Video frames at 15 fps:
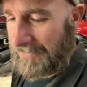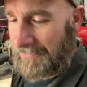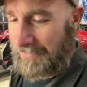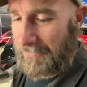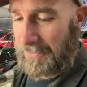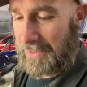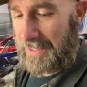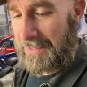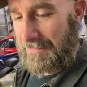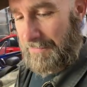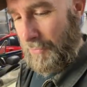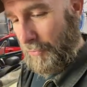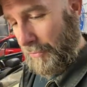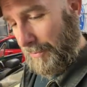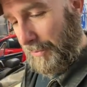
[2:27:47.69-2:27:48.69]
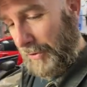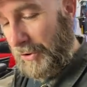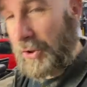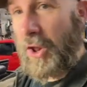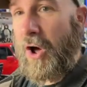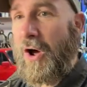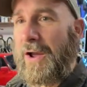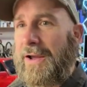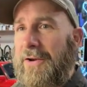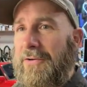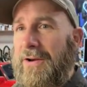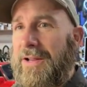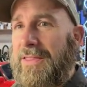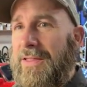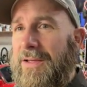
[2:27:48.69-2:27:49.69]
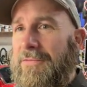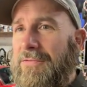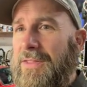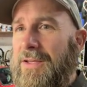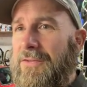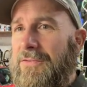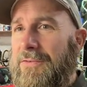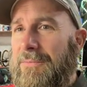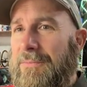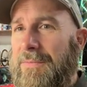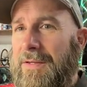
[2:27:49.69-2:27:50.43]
of really horrible clawing or anything of things.